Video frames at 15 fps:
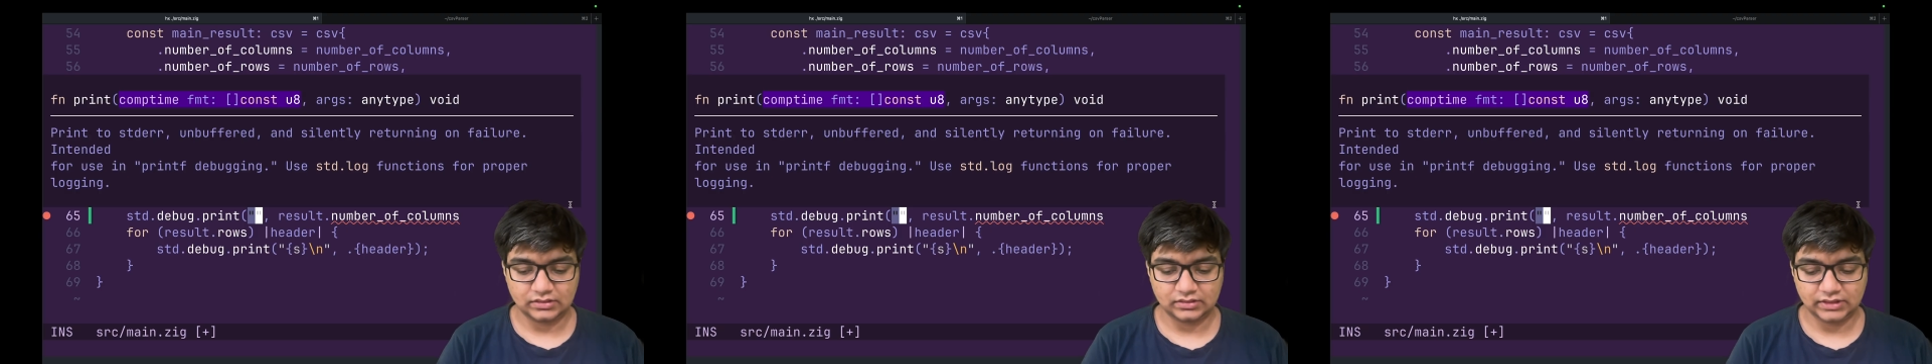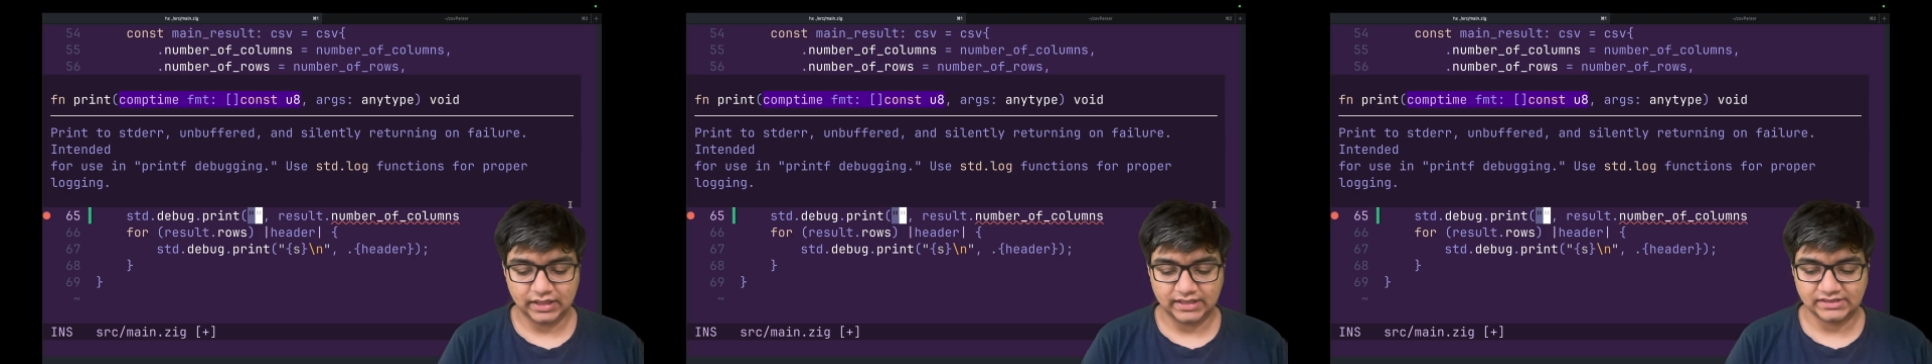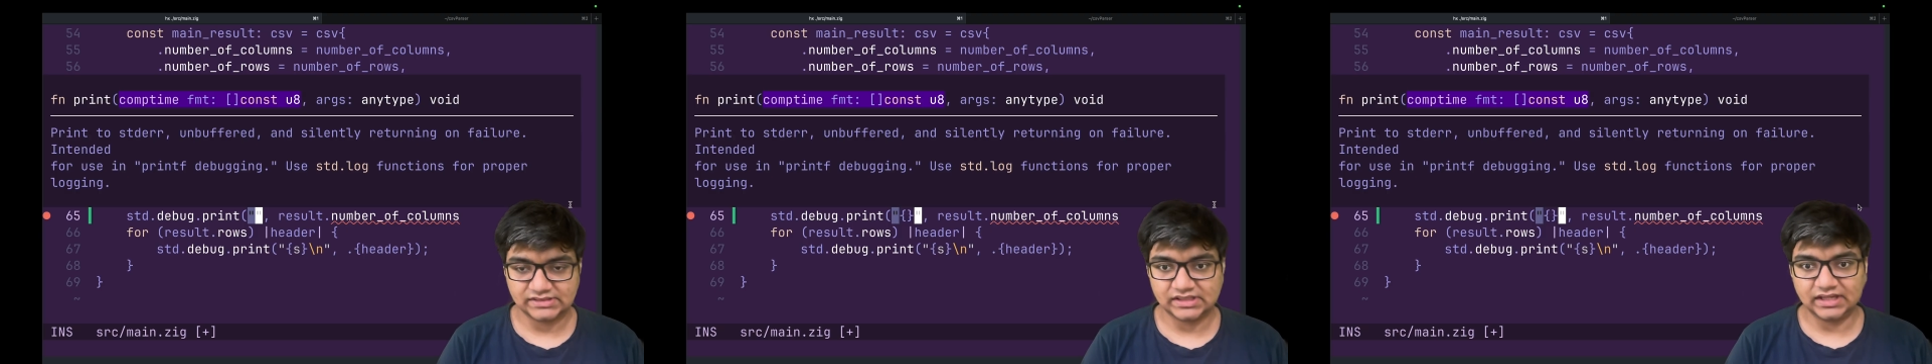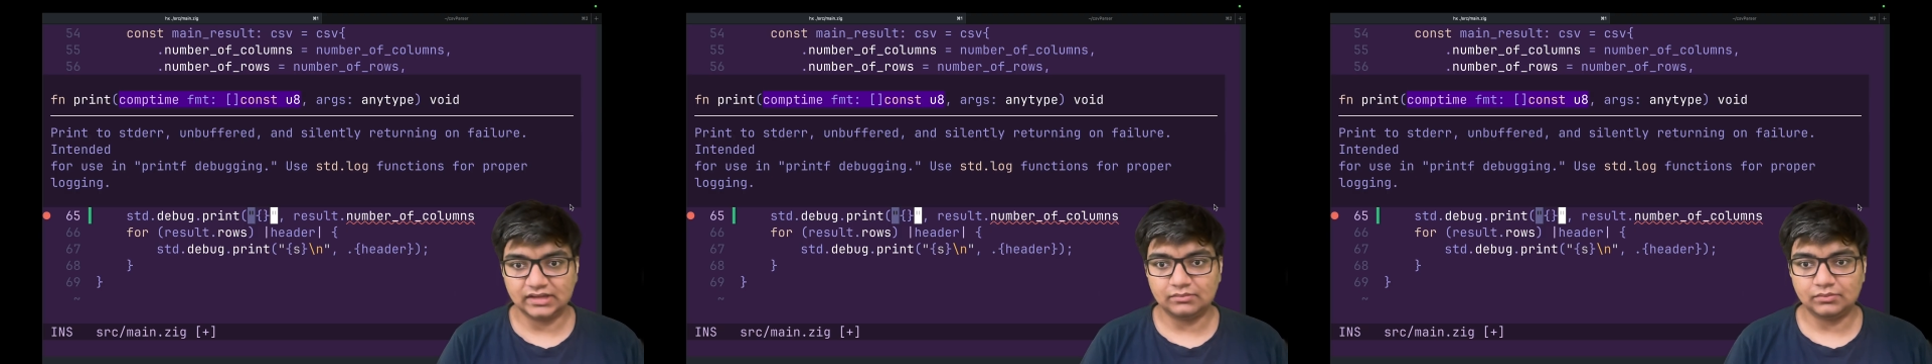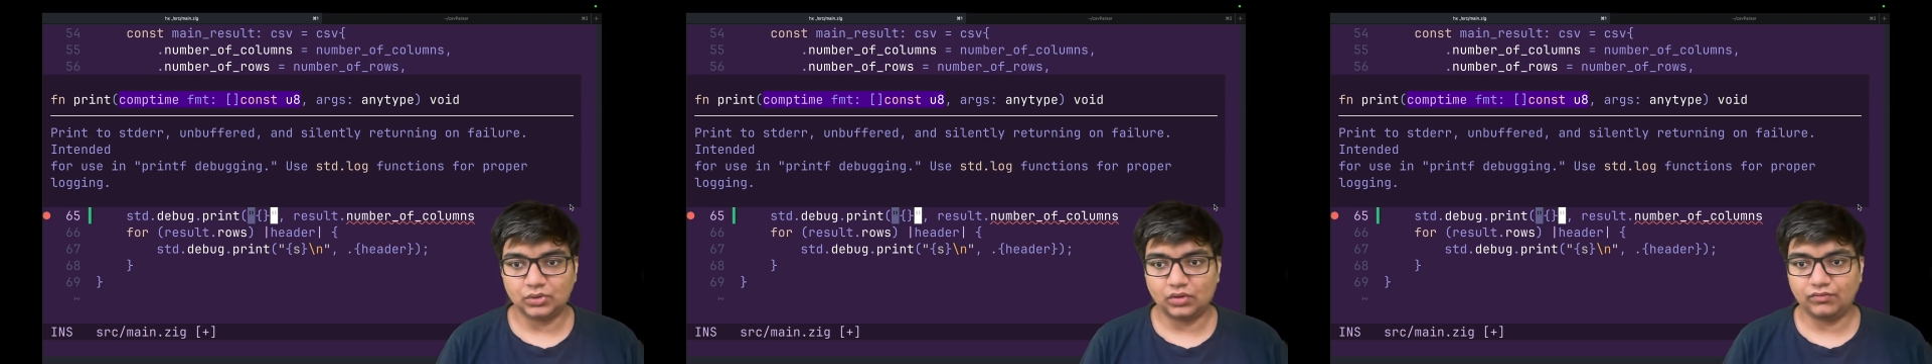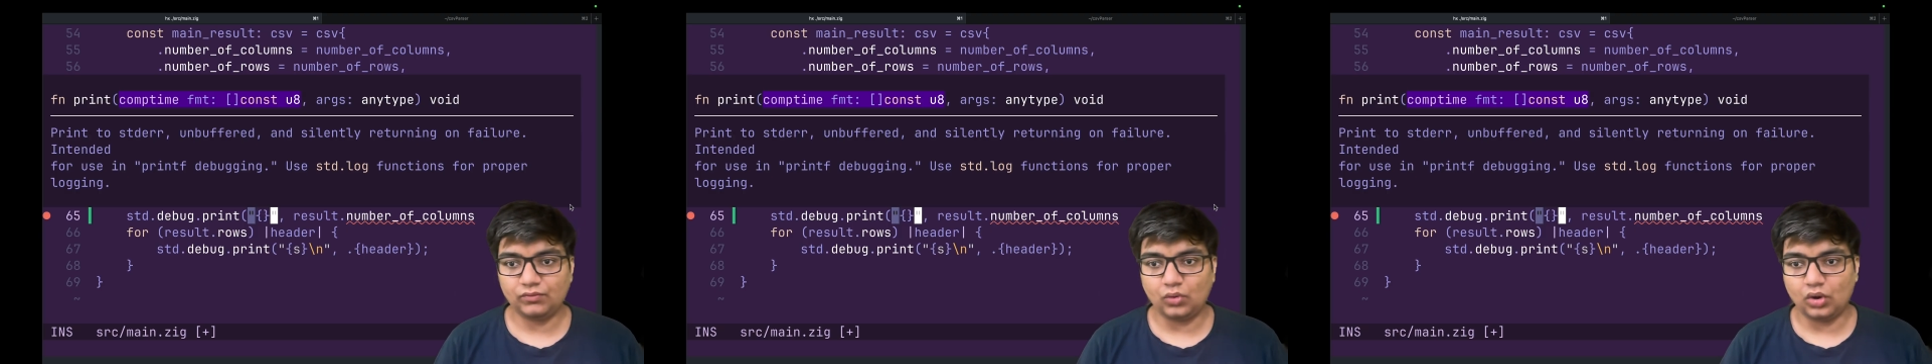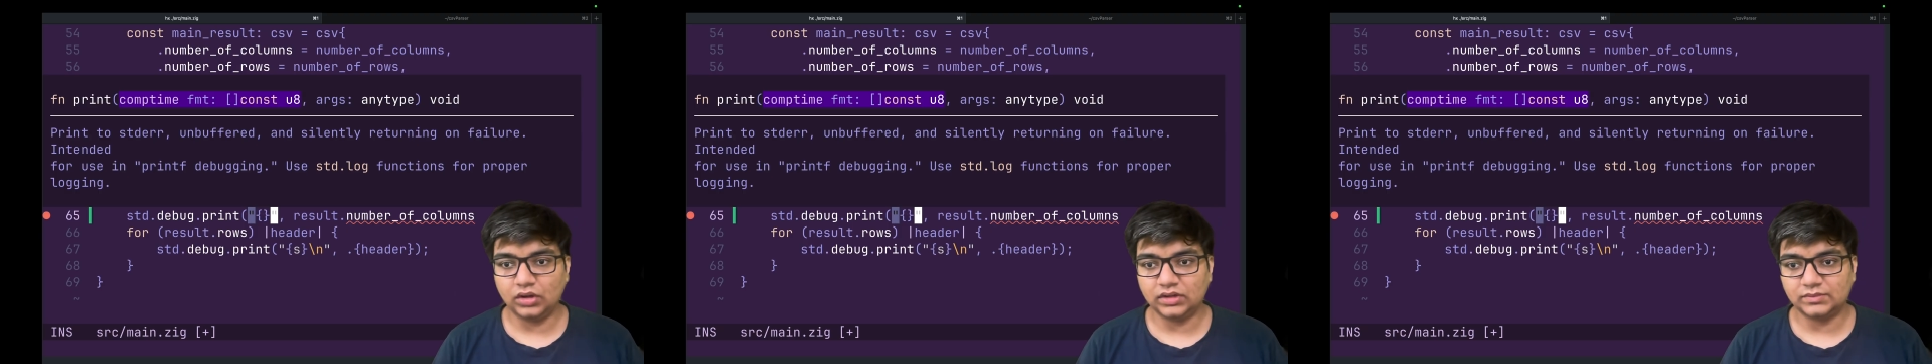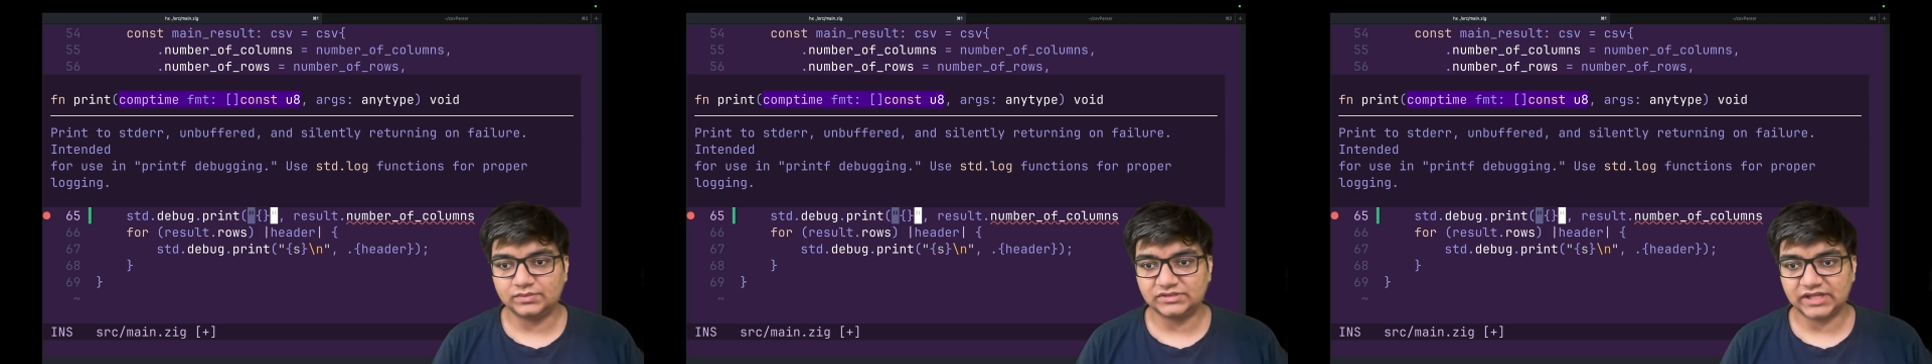that is the number of
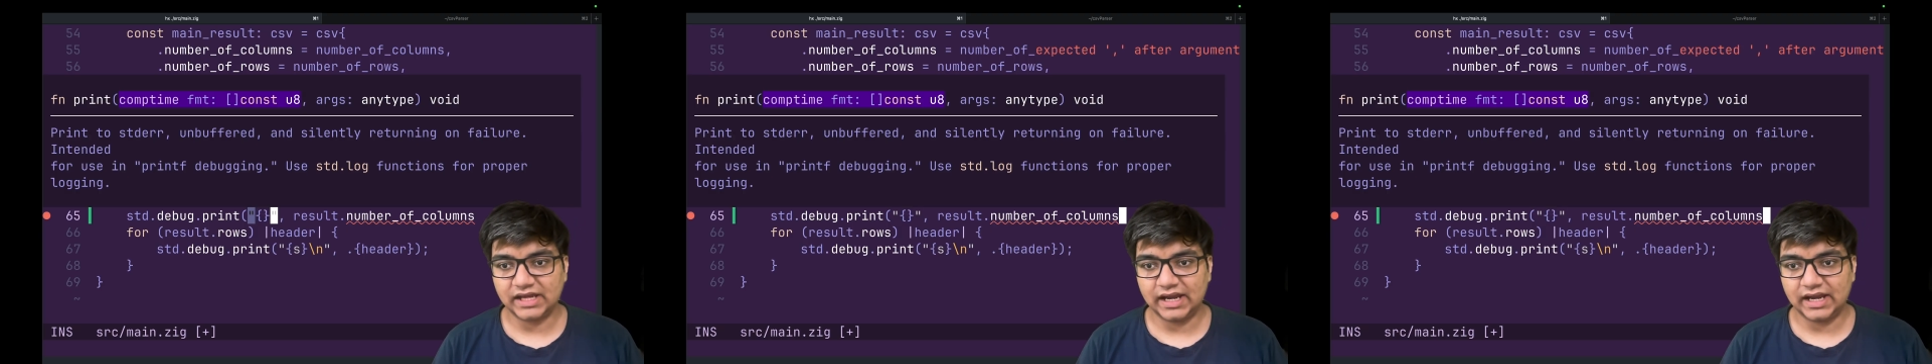columns,